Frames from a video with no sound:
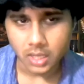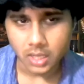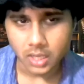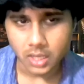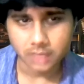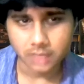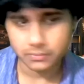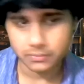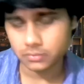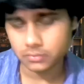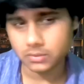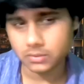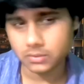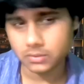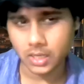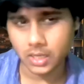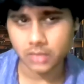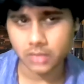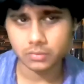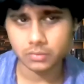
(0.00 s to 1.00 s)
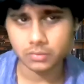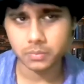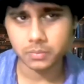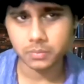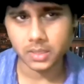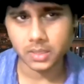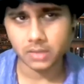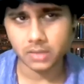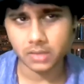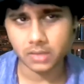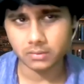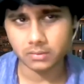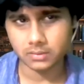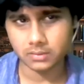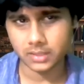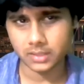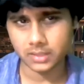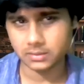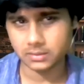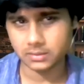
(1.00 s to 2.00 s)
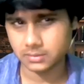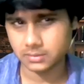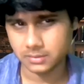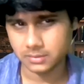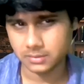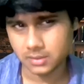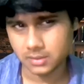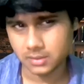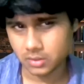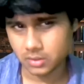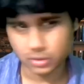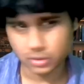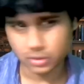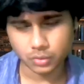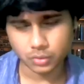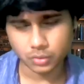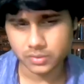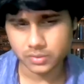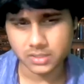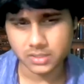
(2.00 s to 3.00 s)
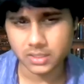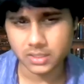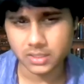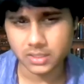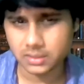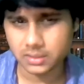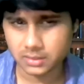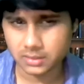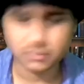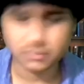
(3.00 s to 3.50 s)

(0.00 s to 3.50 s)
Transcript: And if you try to play on the queen side,